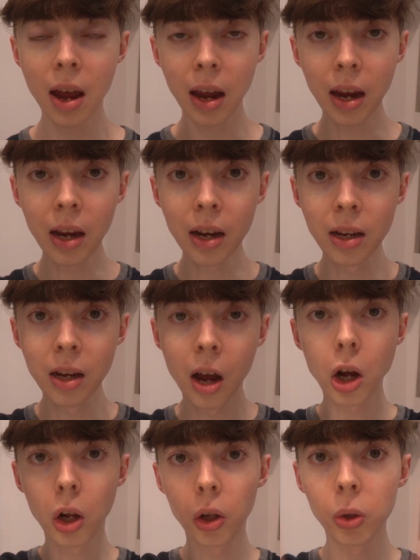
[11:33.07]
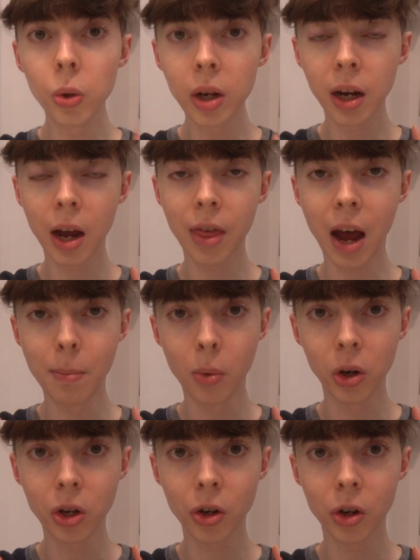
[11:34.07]
and occluding that
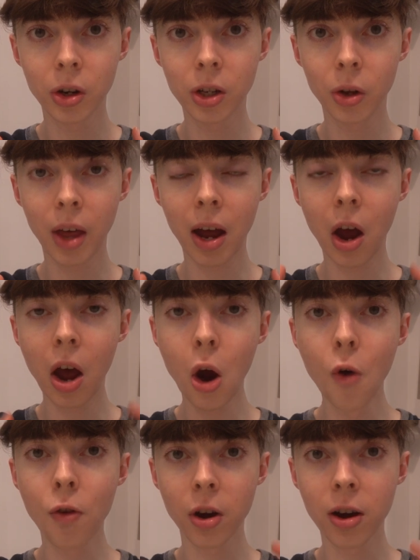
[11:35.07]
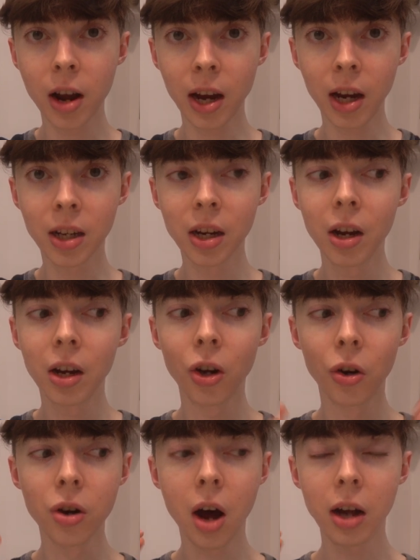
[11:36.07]
moisture so that overnight
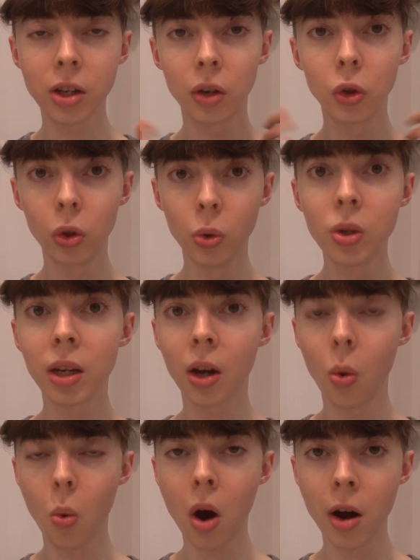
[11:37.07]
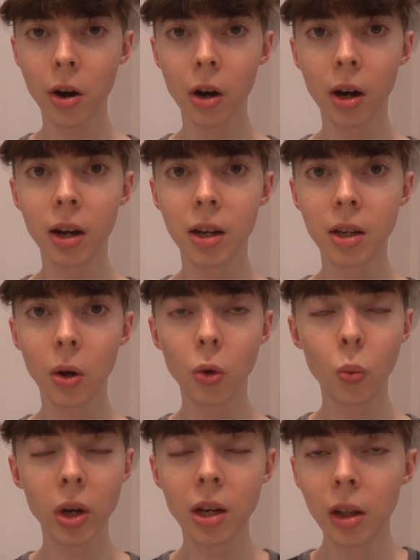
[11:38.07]
you're not losing water, because
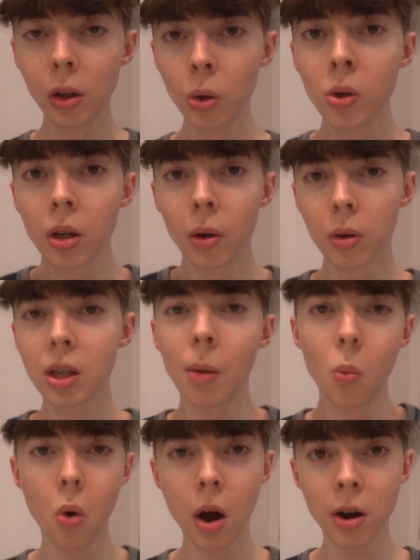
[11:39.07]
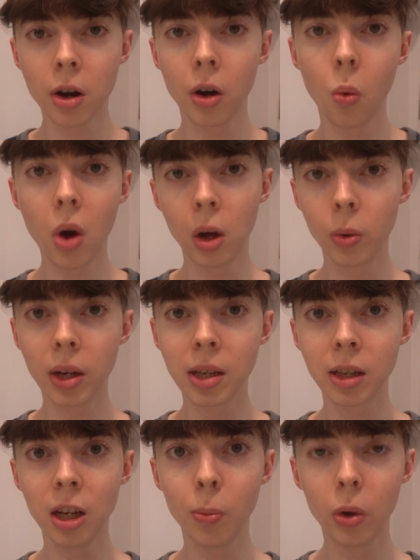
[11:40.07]
we lose some water while we
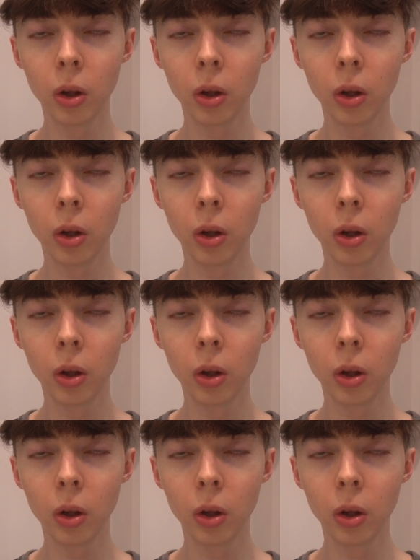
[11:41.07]
sleep.